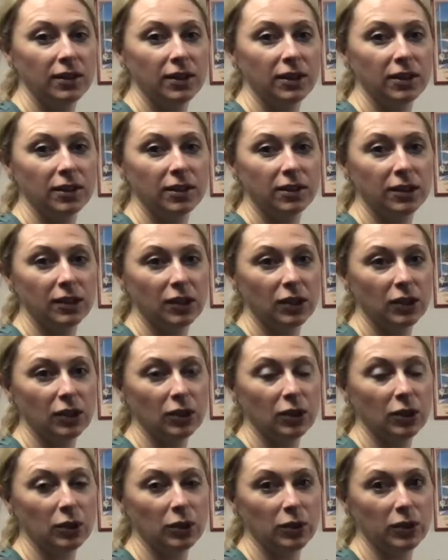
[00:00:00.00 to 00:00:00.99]
a little
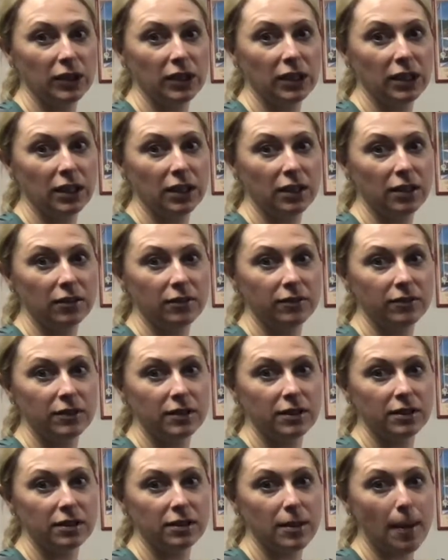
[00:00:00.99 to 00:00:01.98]
bit. Luna he likes
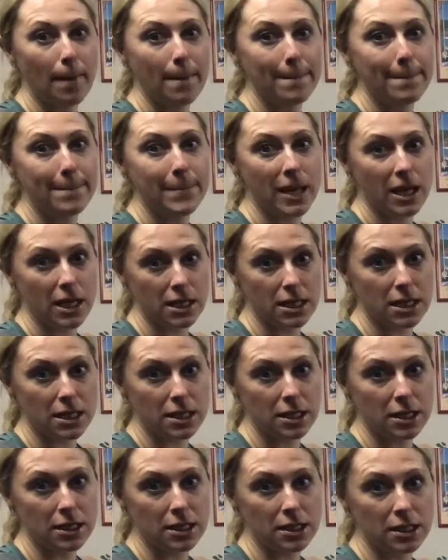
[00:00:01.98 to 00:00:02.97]
bones. Meat.
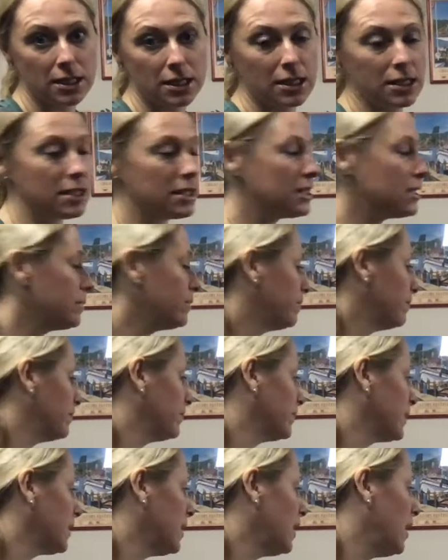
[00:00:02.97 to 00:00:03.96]
Like, yeah.
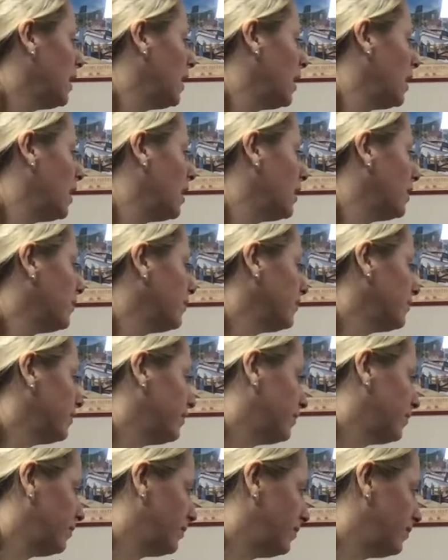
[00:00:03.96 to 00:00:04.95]
He
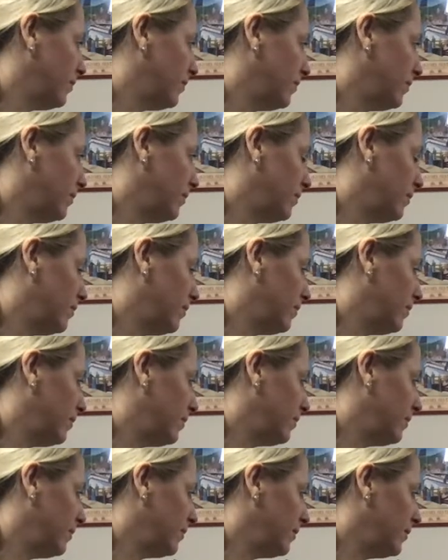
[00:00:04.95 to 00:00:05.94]
loves. He
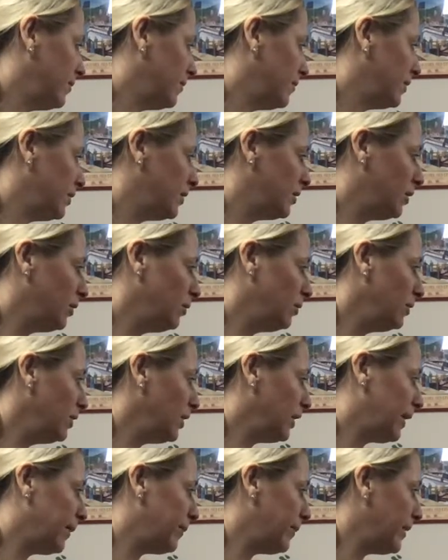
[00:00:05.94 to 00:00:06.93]
likes carrots a
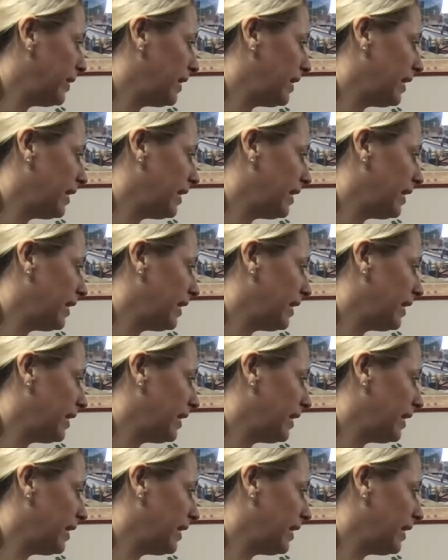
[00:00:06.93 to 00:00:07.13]
lot. Look at me